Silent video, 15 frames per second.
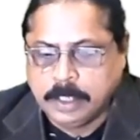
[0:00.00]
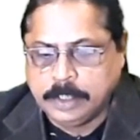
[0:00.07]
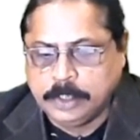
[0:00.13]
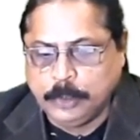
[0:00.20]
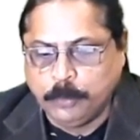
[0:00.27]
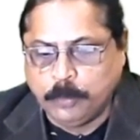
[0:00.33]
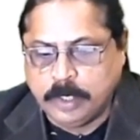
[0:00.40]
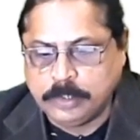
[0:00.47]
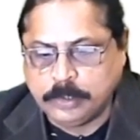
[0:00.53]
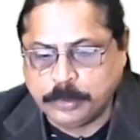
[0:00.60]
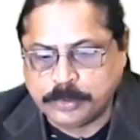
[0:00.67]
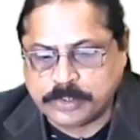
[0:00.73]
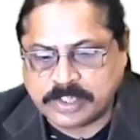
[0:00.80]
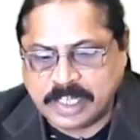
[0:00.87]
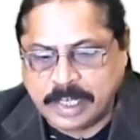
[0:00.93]
You want to
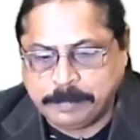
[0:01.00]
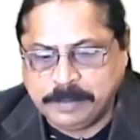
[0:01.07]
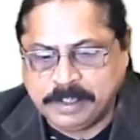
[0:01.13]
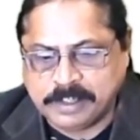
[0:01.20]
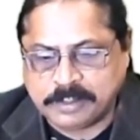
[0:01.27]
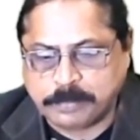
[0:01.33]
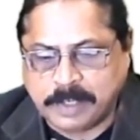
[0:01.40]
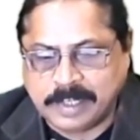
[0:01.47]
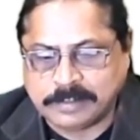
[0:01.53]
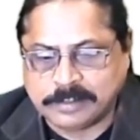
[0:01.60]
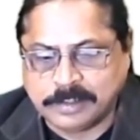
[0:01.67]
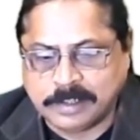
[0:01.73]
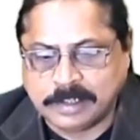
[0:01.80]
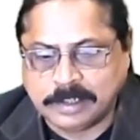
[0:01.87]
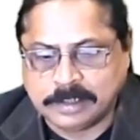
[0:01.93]
save this
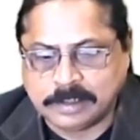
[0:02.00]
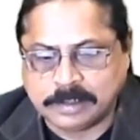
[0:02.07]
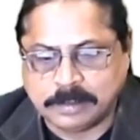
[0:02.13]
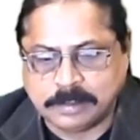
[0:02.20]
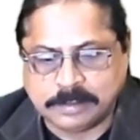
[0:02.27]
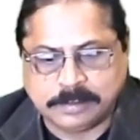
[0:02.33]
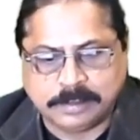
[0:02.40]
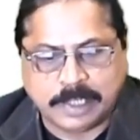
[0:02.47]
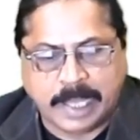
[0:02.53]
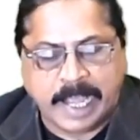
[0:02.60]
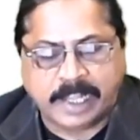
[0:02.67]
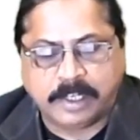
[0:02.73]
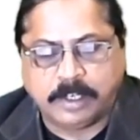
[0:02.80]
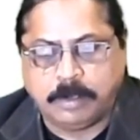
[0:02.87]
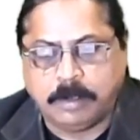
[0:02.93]
parcel,
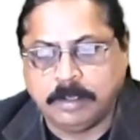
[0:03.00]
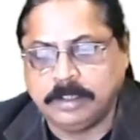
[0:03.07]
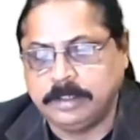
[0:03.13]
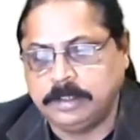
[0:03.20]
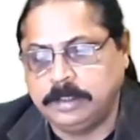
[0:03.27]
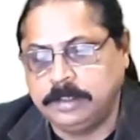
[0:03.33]
click on